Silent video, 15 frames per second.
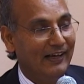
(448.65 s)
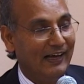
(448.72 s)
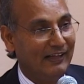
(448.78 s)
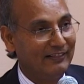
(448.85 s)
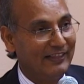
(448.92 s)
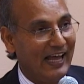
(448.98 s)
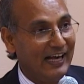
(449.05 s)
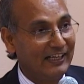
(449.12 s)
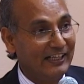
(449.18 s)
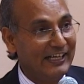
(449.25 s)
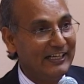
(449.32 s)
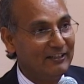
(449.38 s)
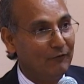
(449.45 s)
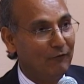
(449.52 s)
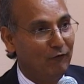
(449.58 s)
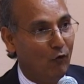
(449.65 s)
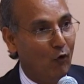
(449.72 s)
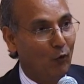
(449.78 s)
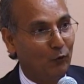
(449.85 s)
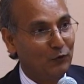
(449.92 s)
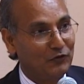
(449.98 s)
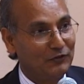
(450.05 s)
And that hidden
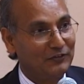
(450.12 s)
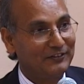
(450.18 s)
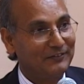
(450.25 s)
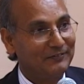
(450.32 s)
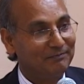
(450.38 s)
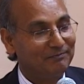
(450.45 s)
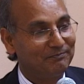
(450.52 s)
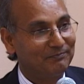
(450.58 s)
force